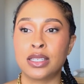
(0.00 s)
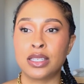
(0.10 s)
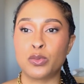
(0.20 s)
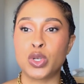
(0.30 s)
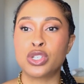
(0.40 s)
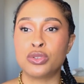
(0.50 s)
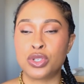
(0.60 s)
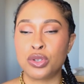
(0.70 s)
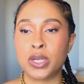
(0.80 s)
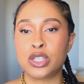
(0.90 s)
what you
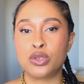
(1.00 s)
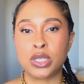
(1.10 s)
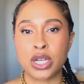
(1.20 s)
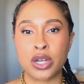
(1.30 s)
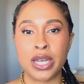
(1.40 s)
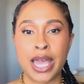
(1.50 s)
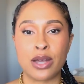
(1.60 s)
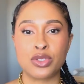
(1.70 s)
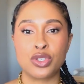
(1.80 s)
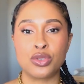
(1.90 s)
do is you learn
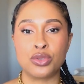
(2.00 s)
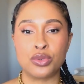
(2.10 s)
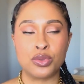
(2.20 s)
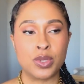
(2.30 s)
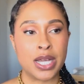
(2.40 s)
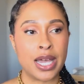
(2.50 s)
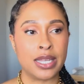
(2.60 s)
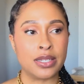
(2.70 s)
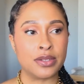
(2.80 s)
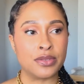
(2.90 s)
how to
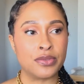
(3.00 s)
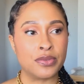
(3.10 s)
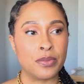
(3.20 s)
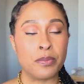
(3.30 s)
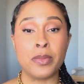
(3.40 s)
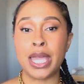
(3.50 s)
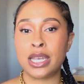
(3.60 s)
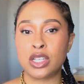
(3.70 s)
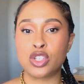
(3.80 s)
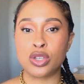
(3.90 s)
kind of
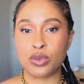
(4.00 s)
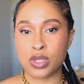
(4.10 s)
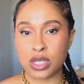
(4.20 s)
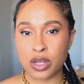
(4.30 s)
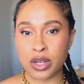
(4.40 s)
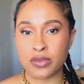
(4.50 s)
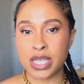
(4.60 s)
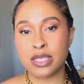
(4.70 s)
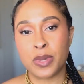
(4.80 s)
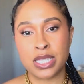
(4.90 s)
manage those nerves.
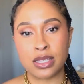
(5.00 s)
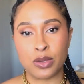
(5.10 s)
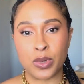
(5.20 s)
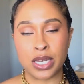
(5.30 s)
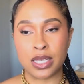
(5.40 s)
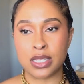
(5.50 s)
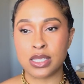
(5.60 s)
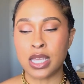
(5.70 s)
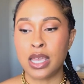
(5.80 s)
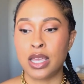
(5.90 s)
That's basically what it
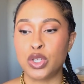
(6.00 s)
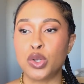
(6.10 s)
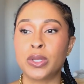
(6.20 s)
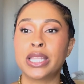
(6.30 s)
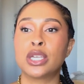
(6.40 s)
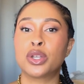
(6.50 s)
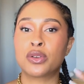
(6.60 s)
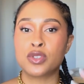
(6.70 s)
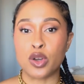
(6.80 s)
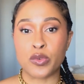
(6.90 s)
is. You don't let the
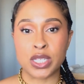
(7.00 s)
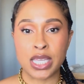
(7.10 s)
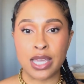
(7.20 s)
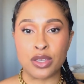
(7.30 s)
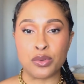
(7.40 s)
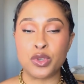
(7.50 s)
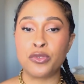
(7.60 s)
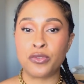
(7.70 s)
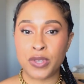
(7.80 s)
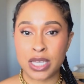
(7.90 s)
nerves overtake you. You
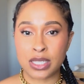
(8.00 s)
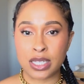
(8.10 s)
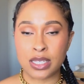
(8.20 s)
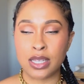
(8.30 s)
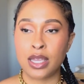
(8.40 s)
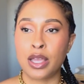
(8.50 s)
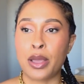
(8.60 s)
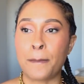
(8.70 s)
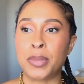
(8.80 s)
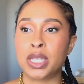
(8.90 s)
feel it,
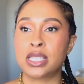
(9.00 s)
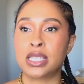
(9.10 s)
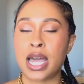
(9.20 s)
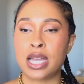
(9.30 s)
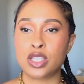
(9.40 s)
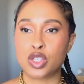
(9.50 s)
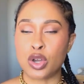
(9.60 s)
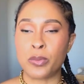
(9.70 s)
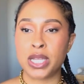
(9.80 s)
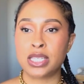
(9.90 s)
but it's not so
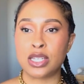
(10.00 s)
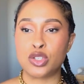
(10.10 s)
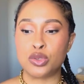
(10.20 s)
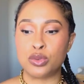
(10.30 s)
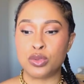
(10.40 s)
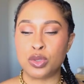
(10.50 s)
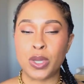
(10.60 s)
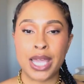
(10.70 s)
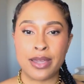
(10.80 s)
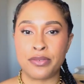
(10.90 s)
much that you
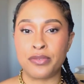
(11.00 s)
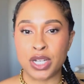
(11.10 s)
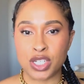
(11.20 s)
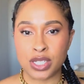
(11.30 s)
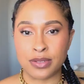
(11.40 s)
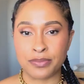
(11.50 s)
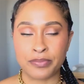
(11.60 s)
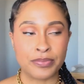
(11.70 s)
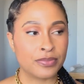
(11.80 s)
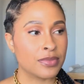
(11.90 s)
can't function.
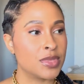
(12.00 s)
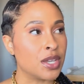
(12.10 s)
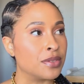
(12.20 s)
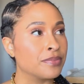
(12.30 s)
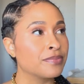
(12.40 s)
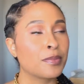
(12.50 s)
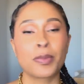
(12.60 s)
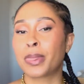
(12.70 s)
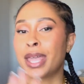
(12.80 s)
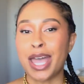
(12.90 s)
So
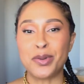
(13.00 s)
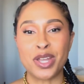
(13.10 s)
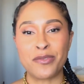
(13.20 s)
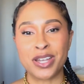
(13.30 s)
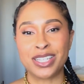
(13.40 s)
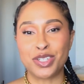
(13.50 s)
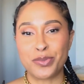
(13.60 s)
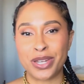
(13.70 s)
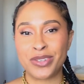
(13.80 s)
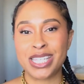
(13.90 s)
I went off on a little
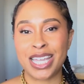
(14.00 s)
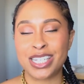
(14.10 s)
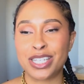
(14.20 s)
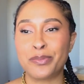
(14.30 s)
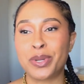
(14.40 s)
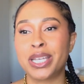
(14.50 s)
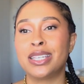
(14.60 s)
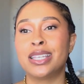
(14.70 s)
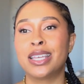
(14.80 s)
bit of a tangent, but